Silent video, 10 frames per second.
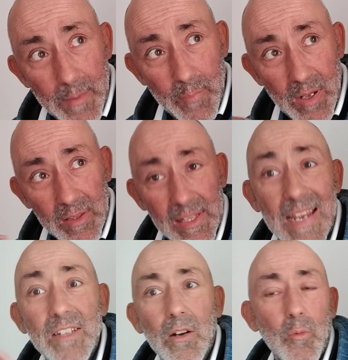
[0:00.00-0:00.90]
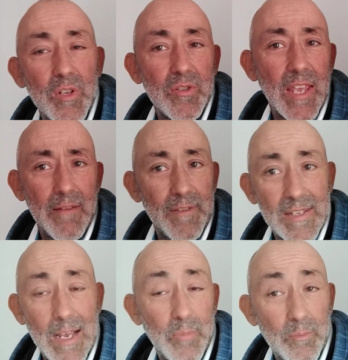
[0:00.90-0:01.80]
But later, once you get, for
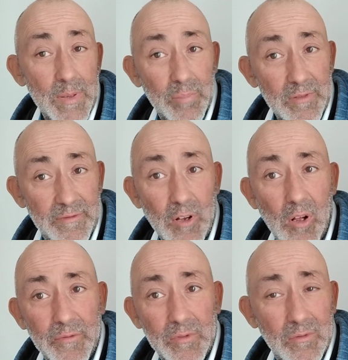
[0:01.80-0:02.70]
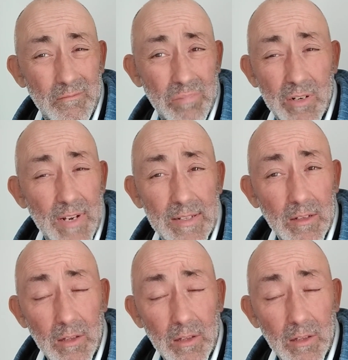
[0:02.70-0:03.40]
example, people involved creating